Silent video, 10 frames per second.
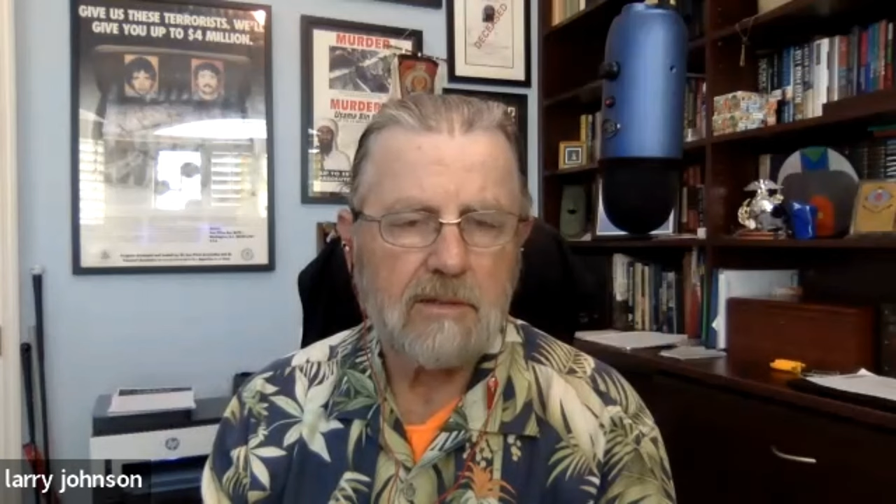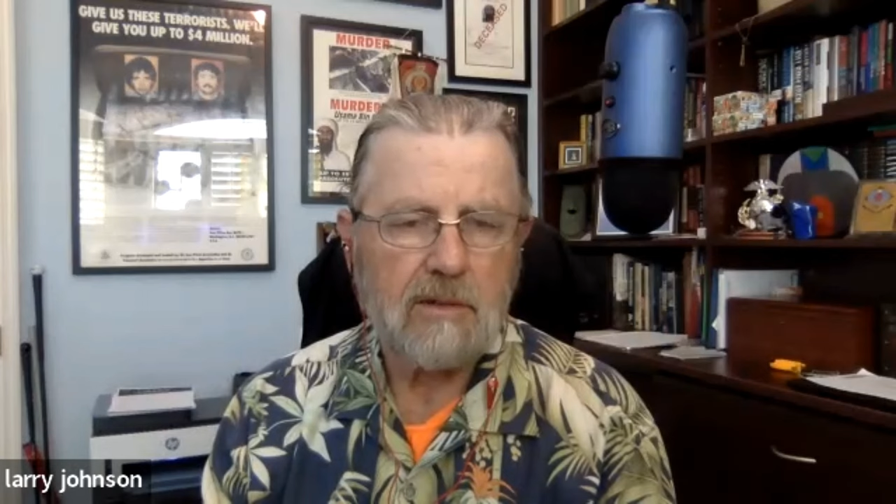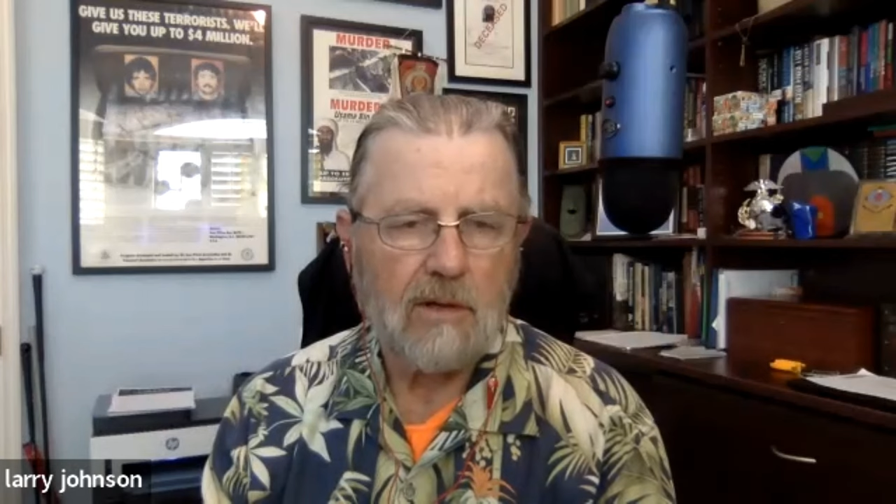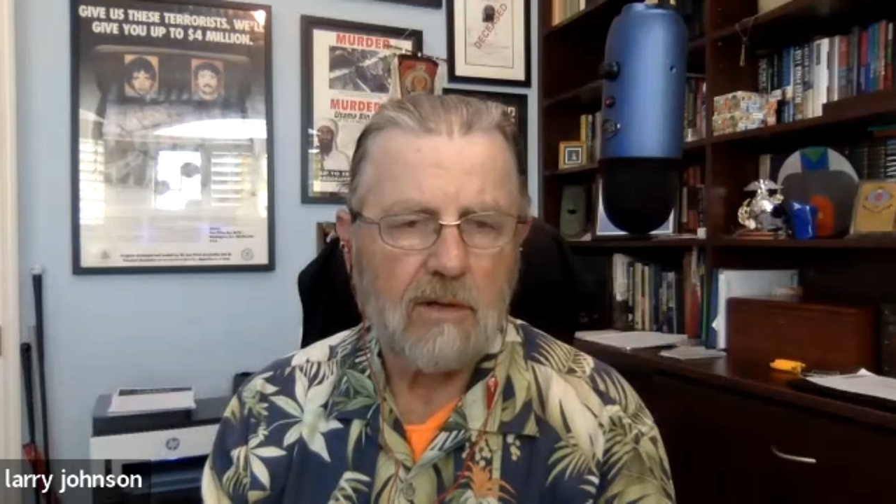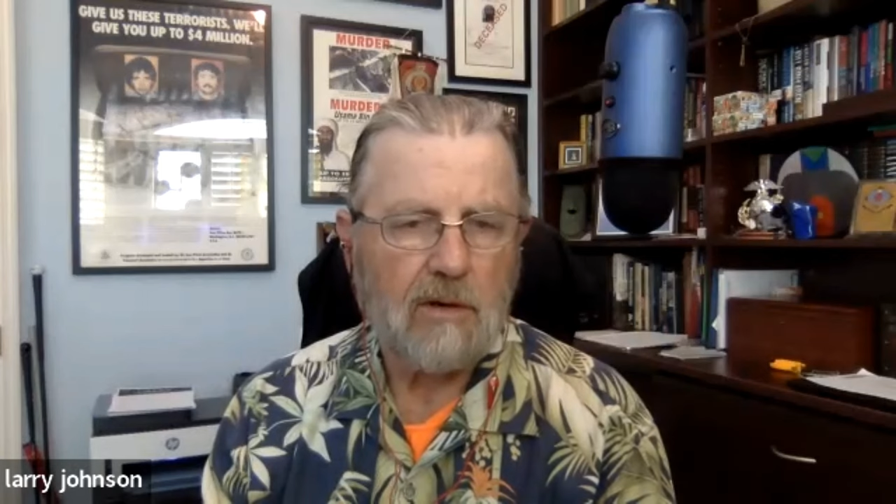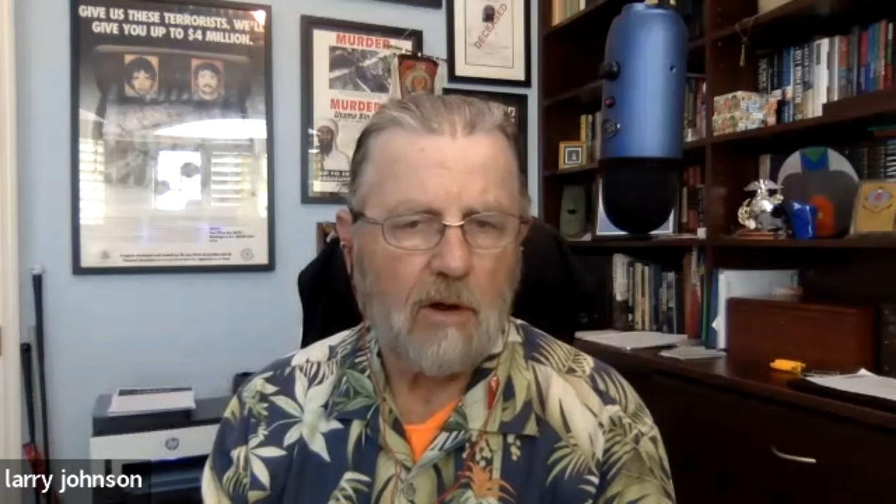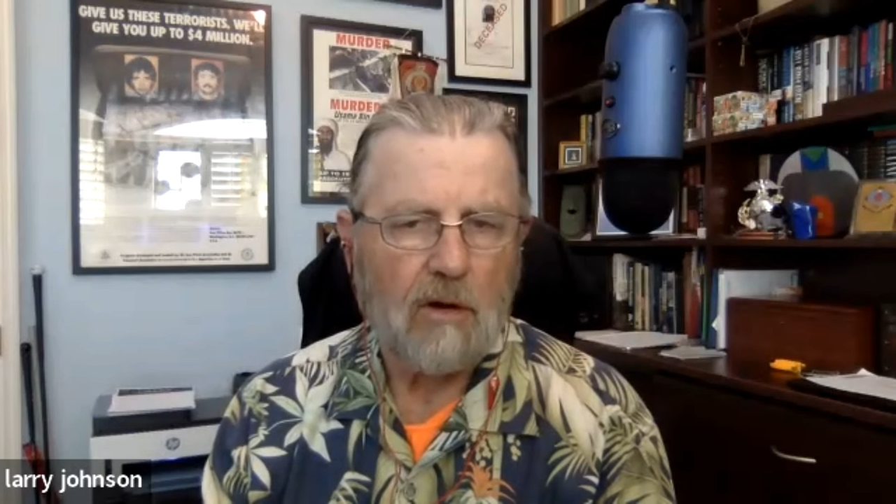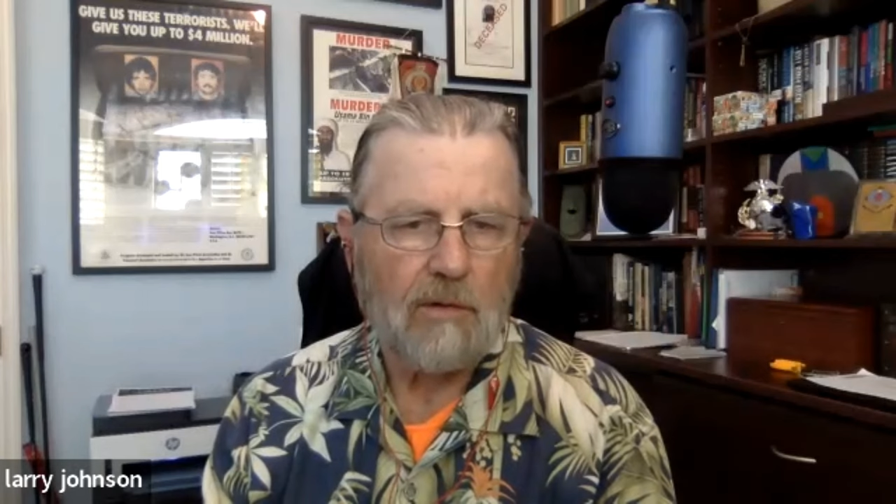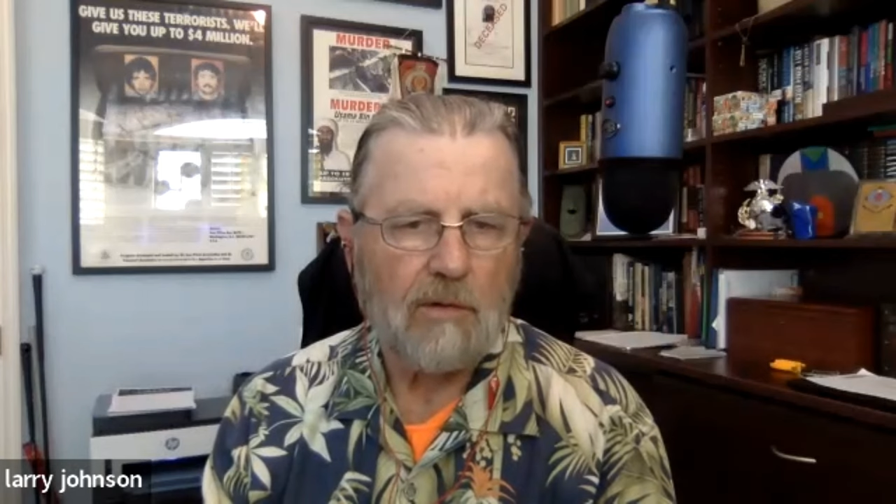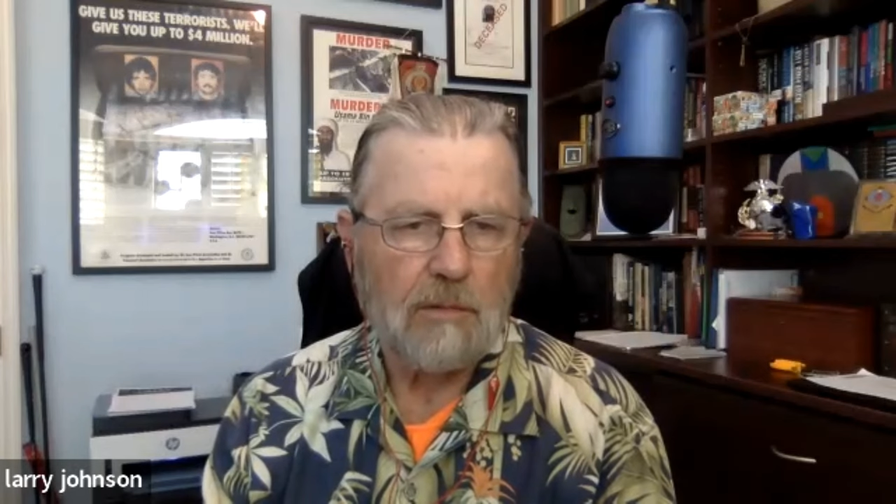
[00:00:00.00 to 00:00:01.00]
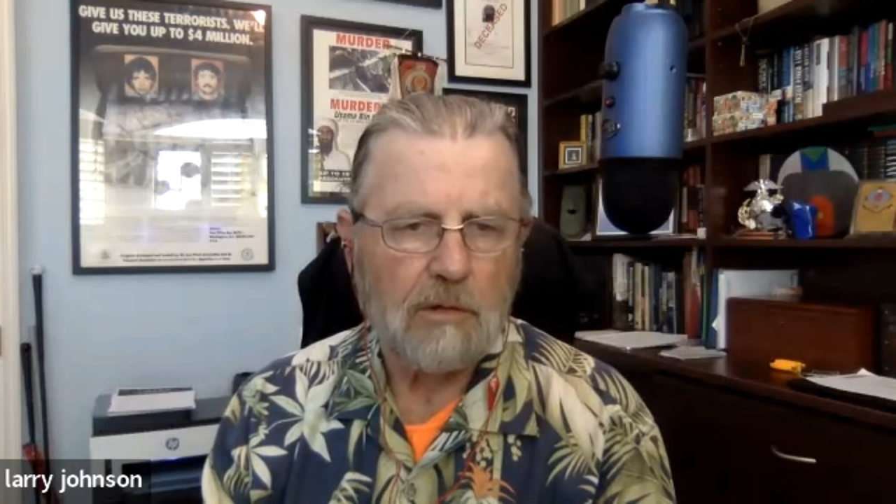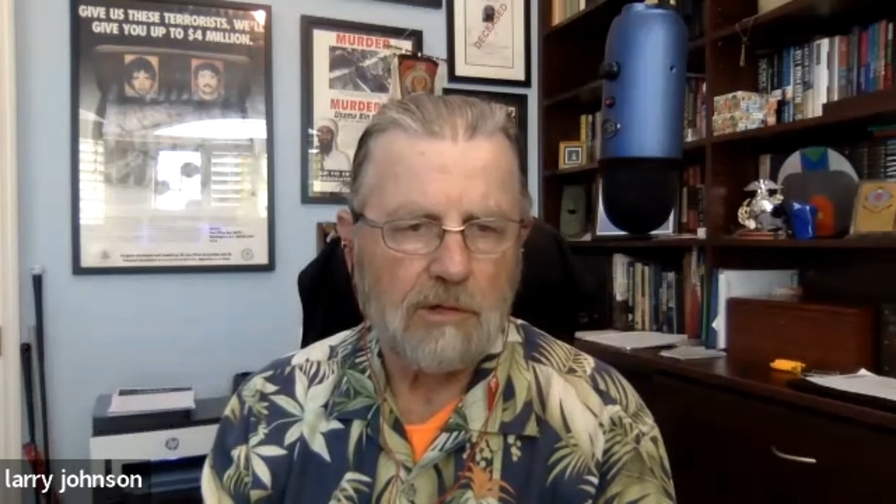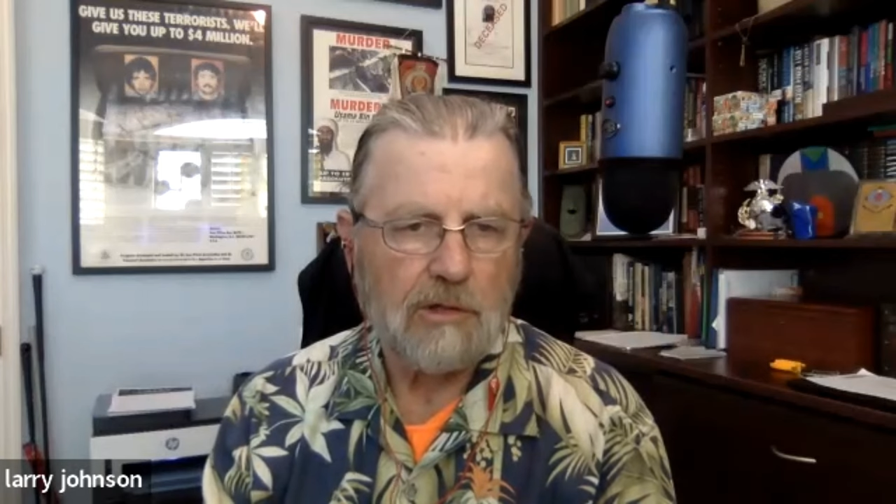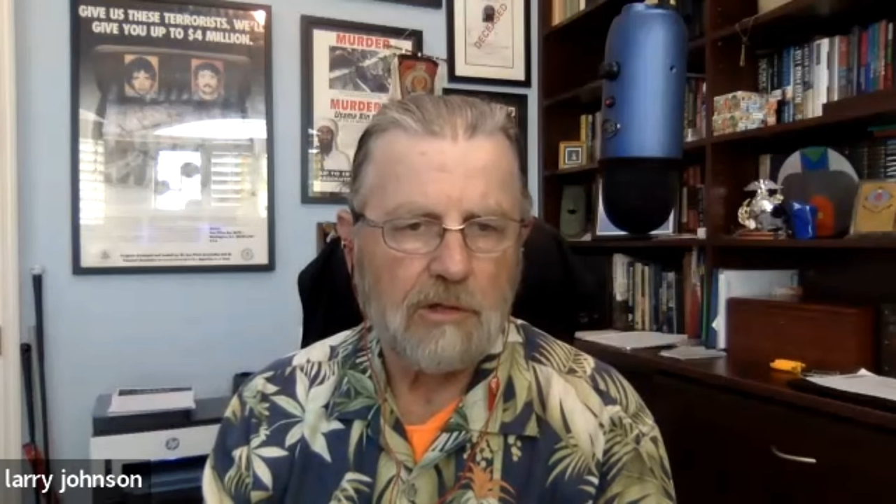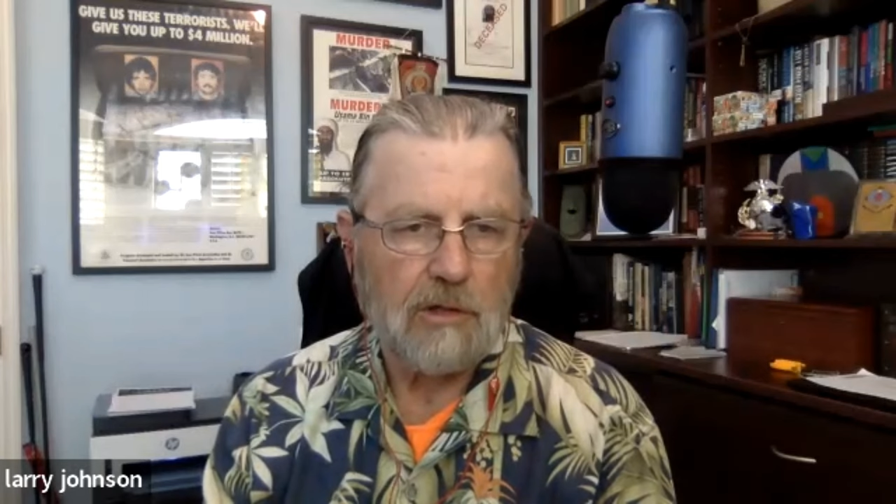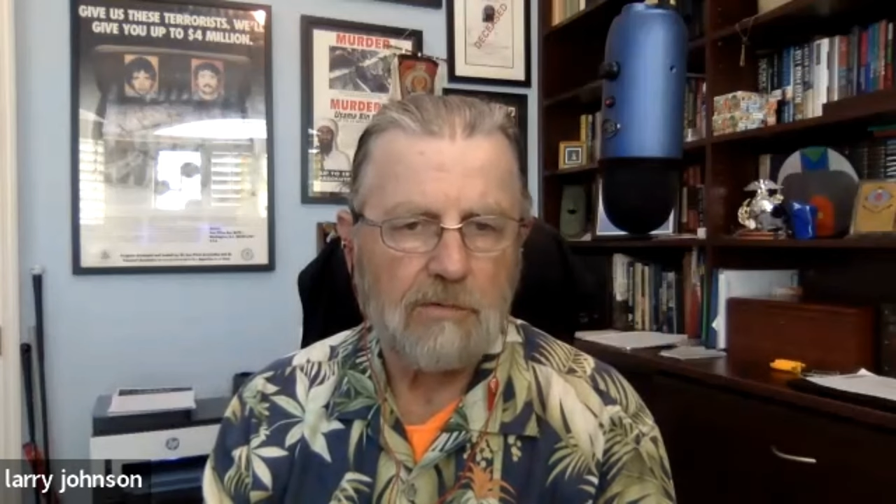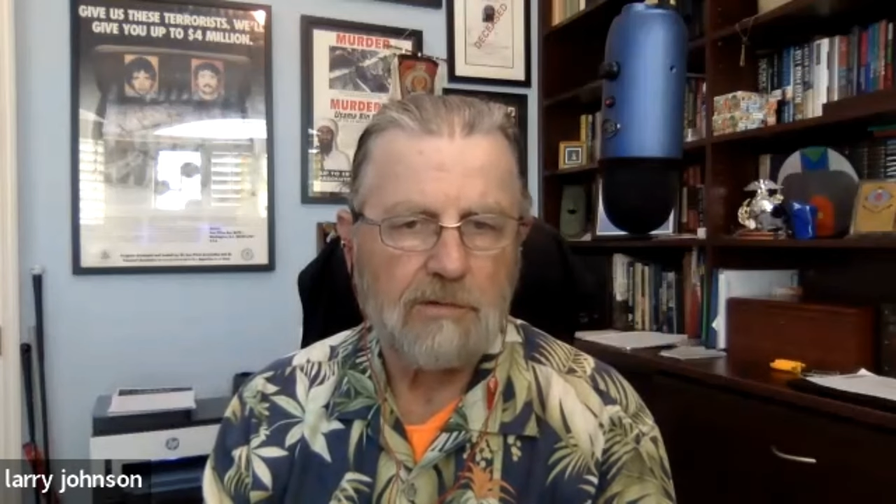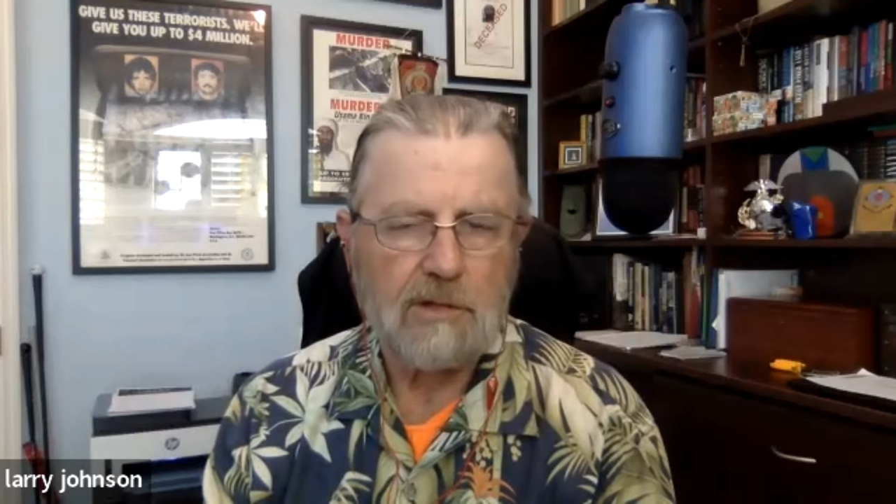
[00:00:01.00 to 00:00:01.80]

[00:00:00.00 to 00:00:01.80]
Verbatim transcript: then all over the Persian Gulf.